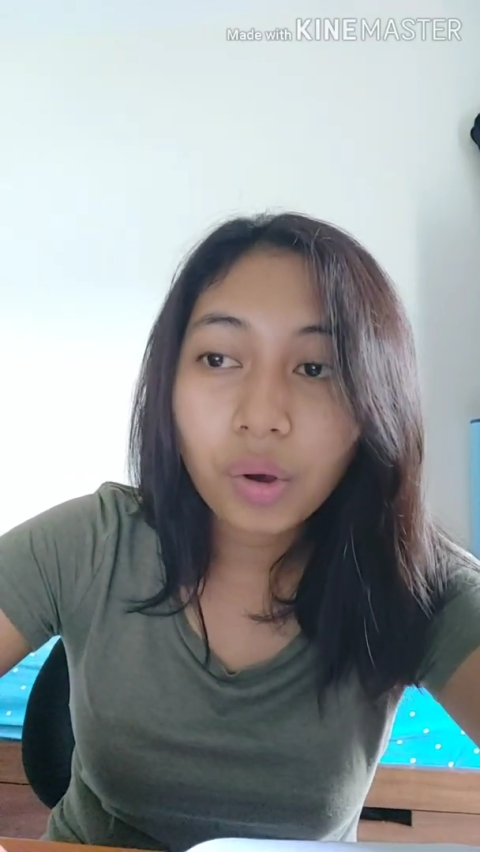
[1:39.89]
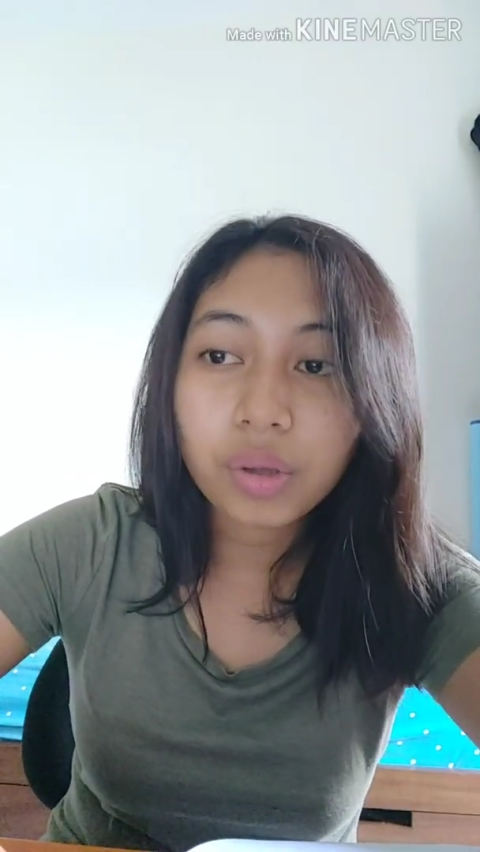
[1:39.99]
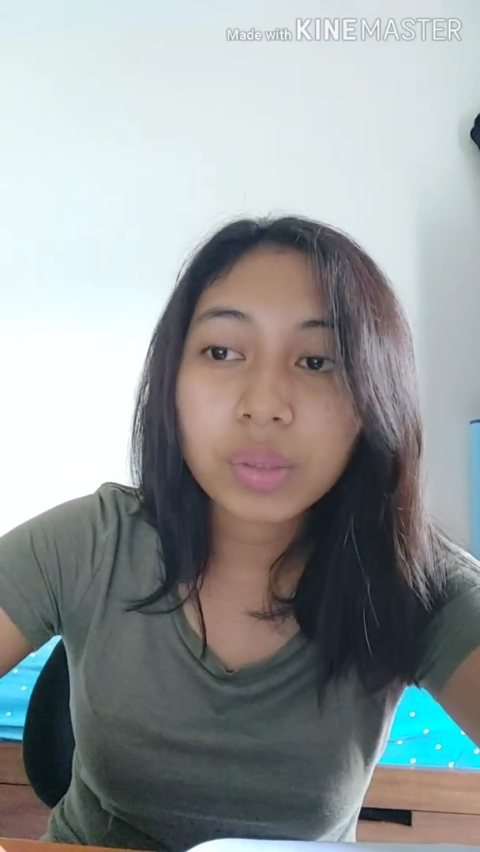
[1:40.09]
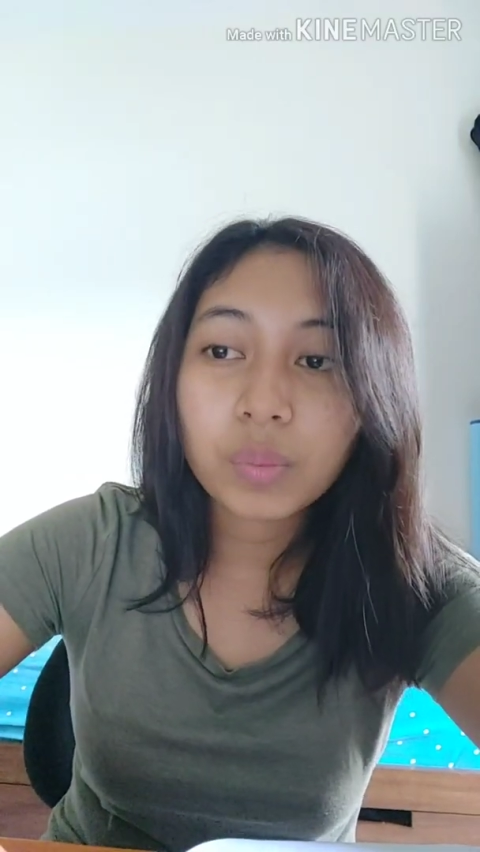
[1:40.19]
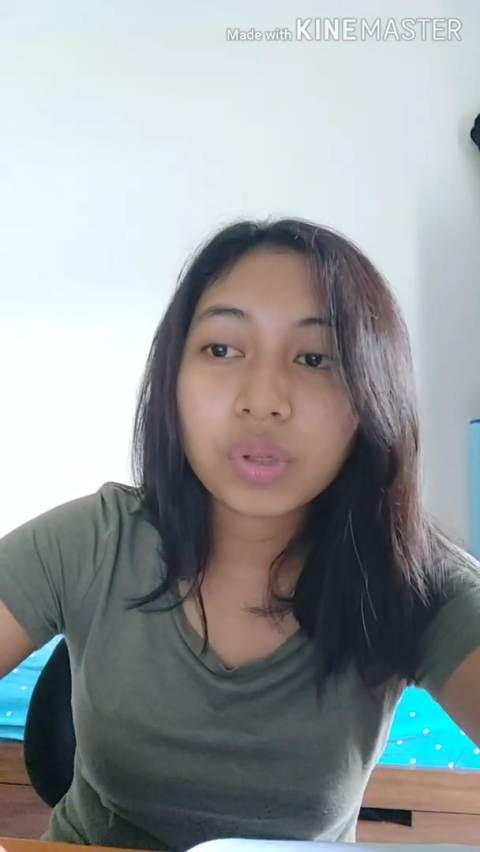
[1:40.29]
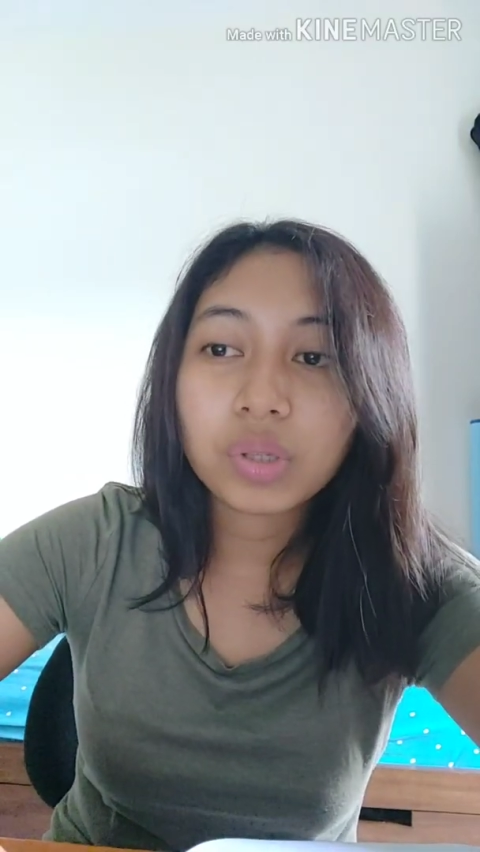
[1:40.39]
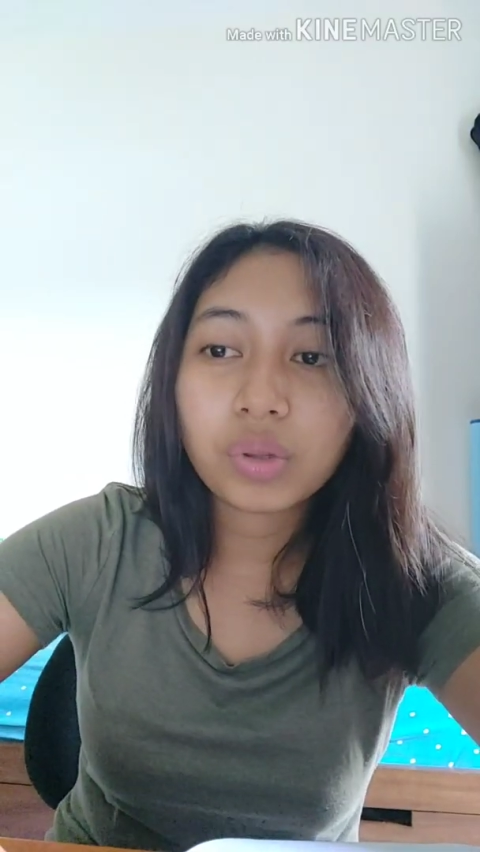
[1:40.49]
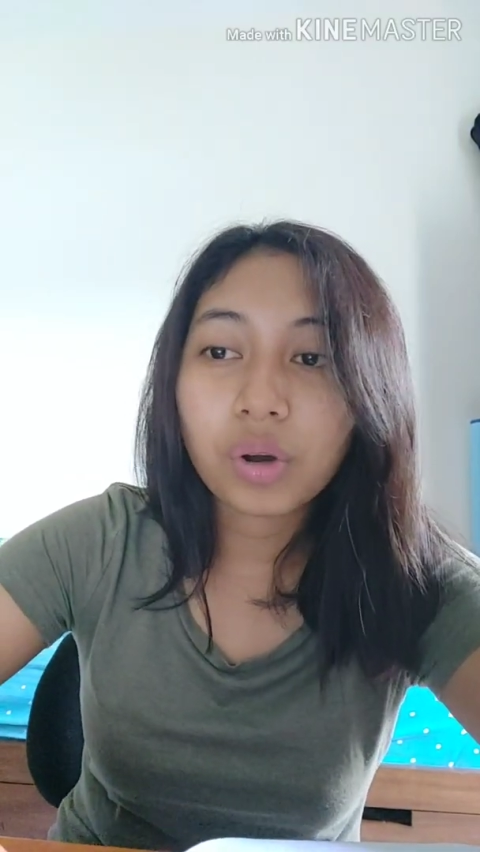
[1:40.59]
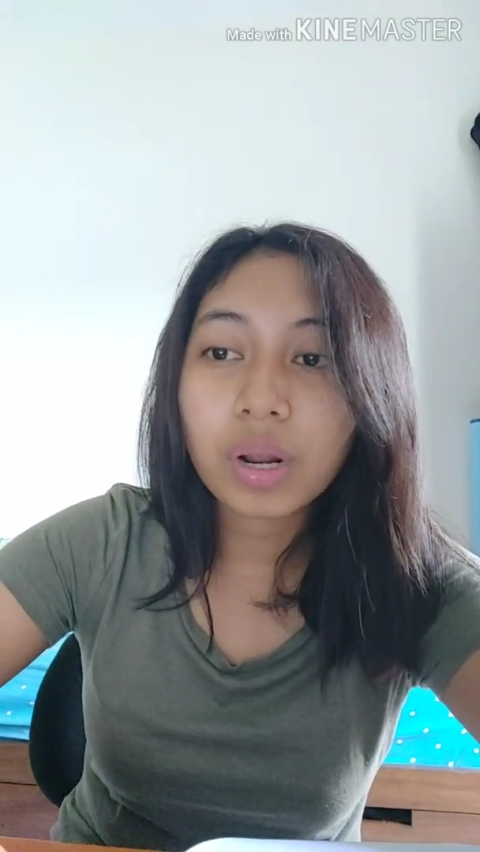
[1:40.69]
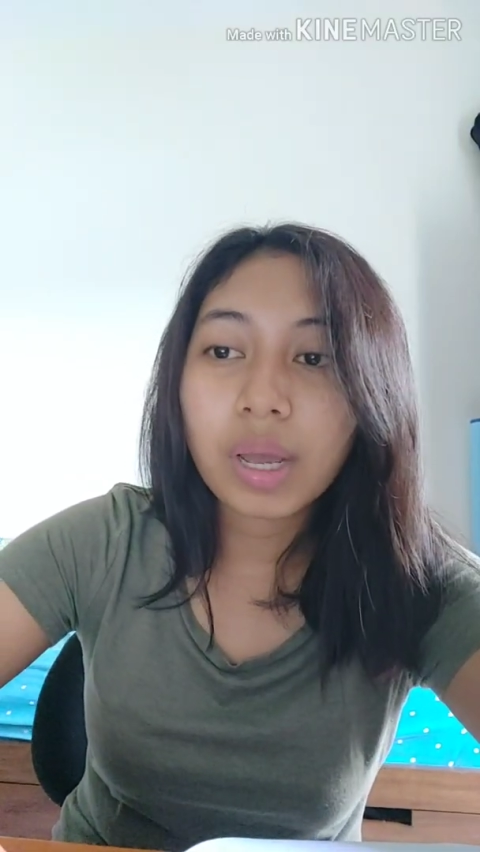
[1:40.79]
on the
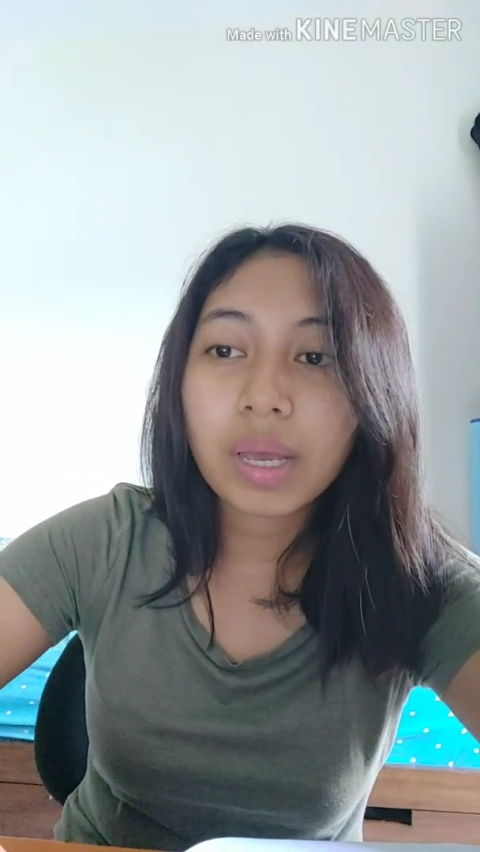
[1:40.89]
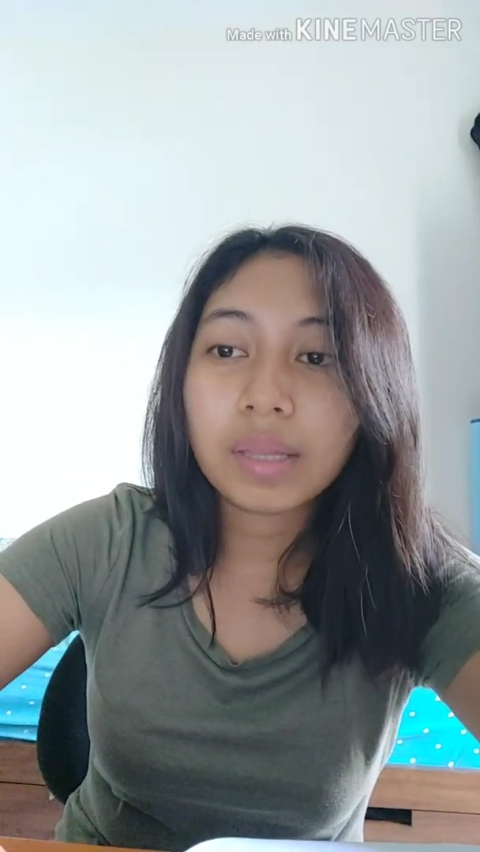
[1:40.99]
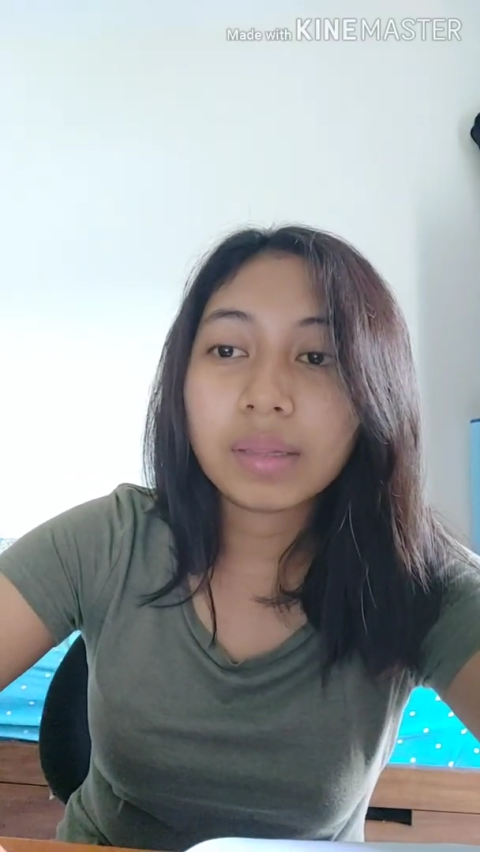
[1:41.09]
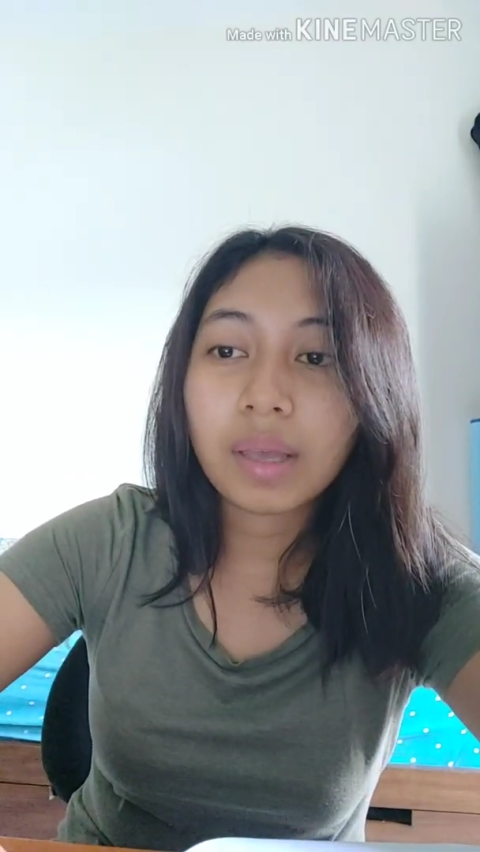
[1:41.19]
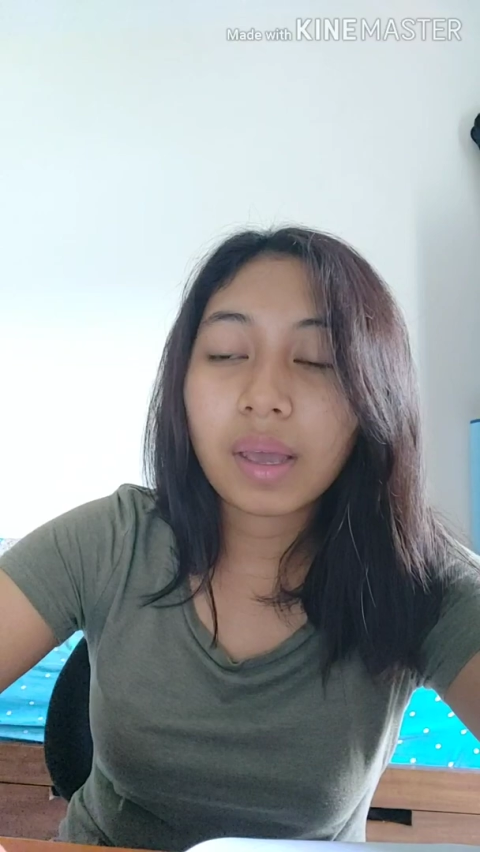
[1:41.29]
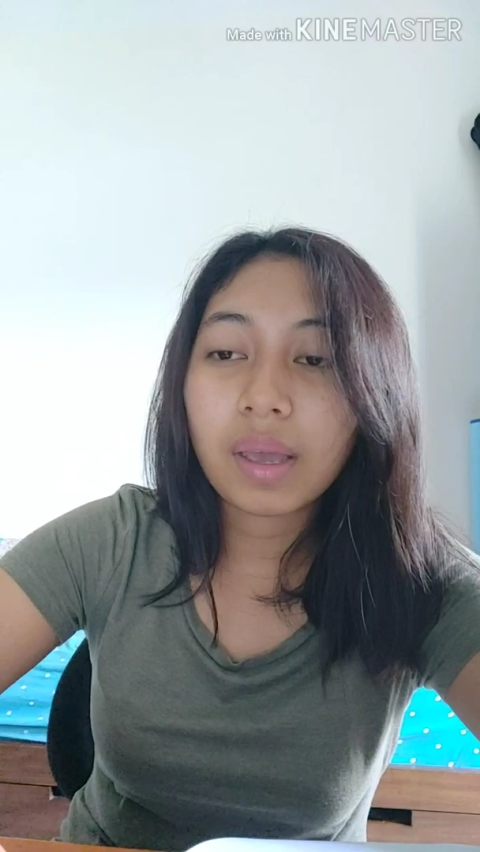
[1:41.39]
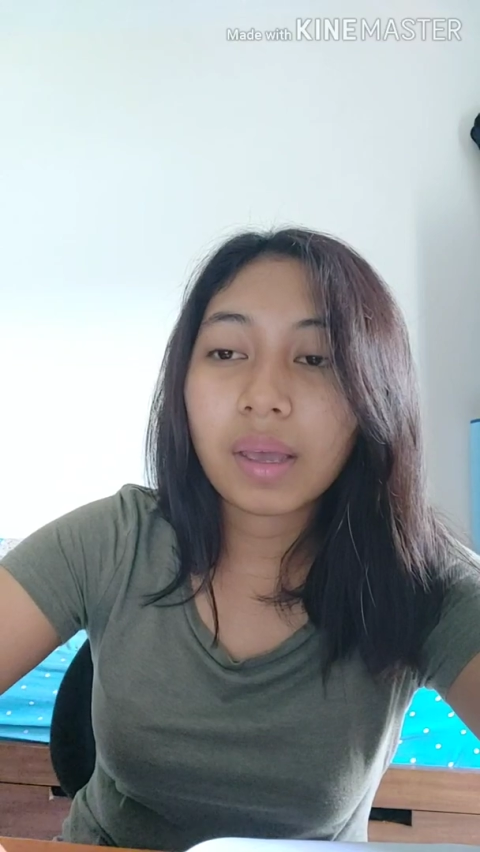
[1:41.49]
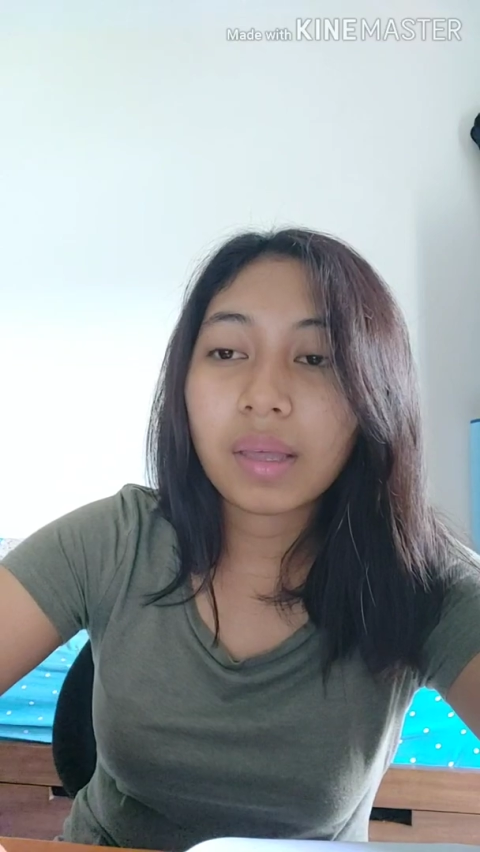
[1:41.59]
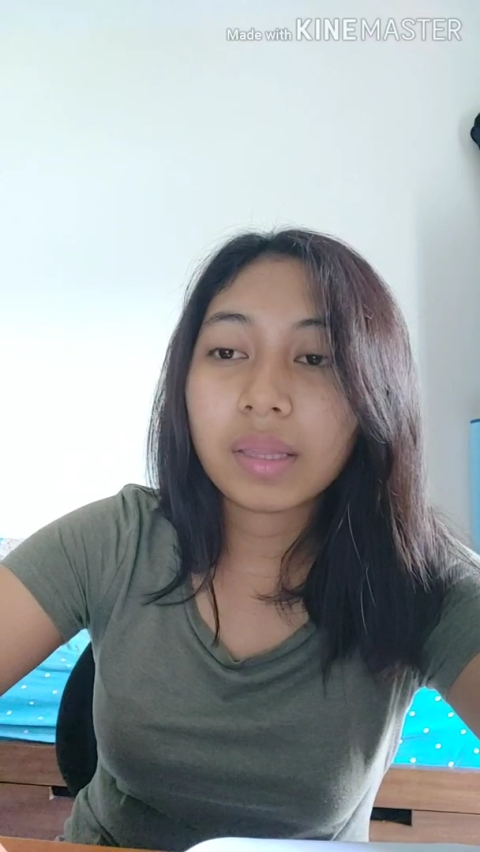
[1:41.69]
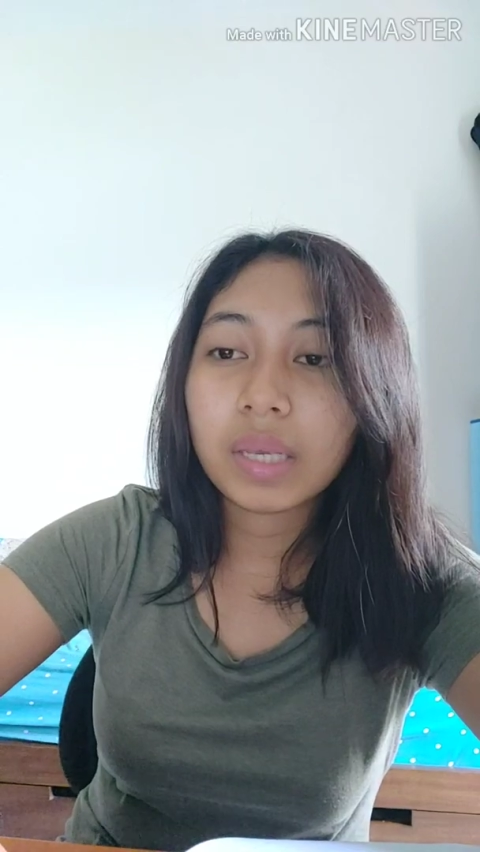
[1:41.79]
monitor and
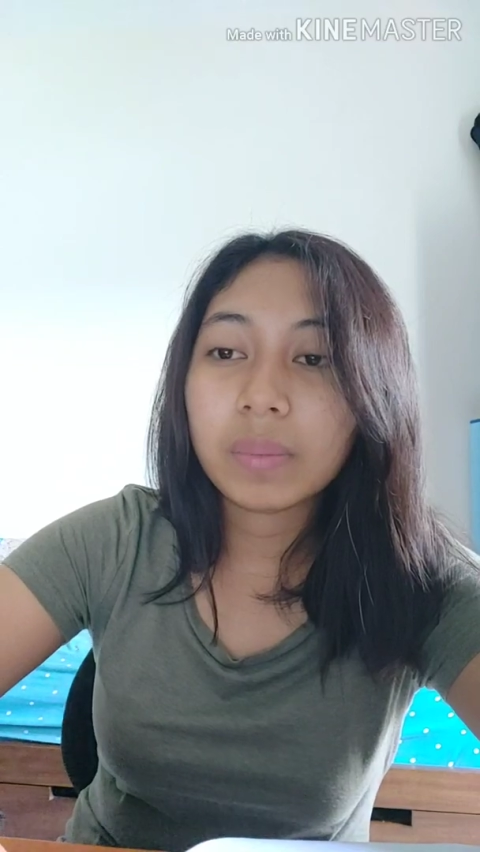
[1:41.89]
can